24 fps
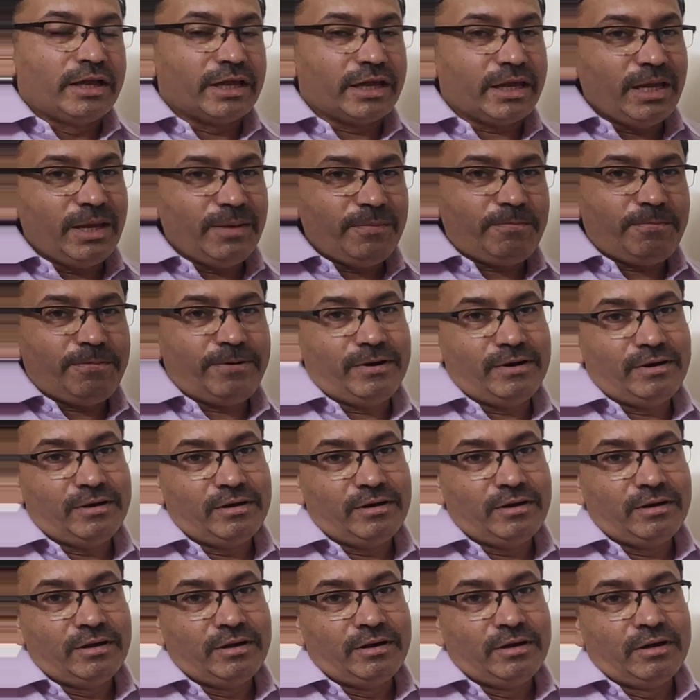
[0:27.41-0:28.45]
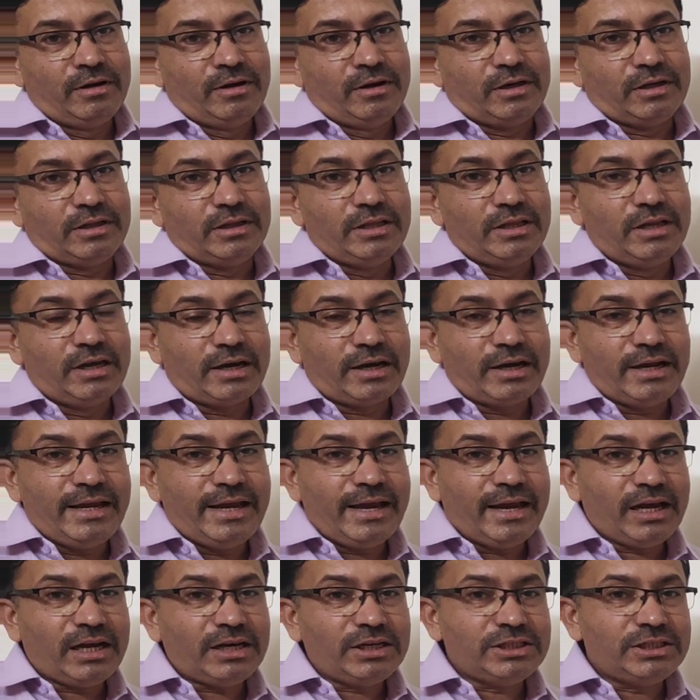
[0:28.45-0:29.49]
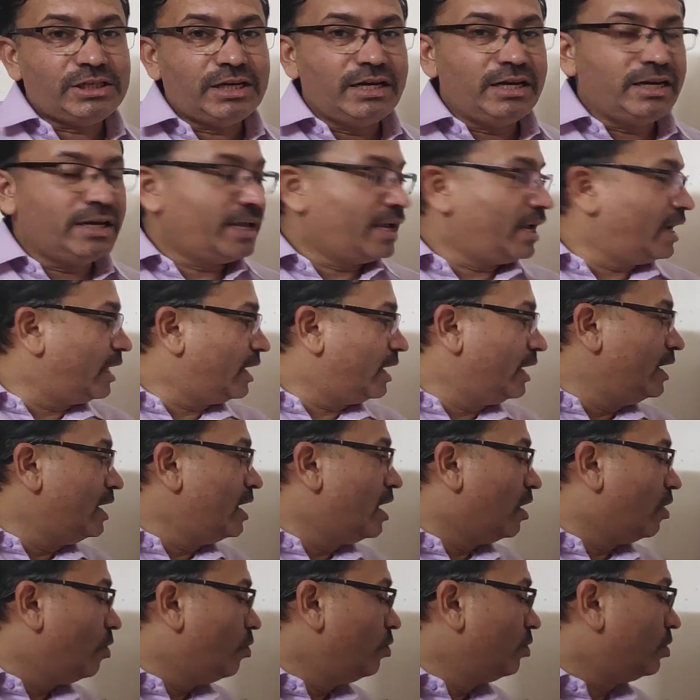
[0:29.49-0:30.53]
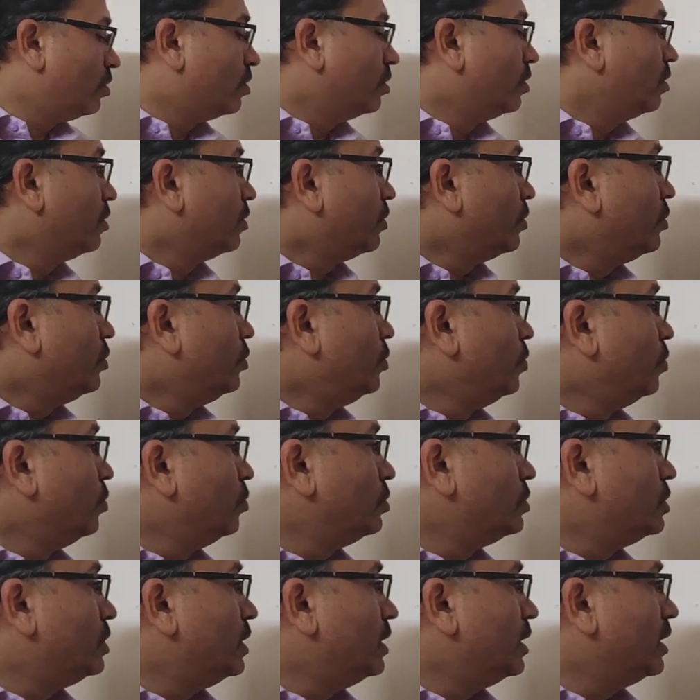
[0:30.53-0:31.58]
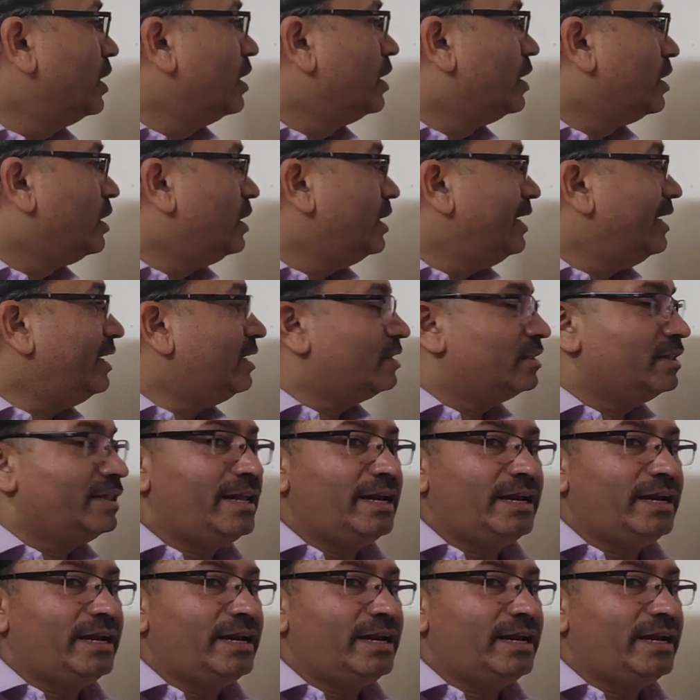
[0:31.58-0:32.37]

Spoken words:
If the reaction carried out using heat,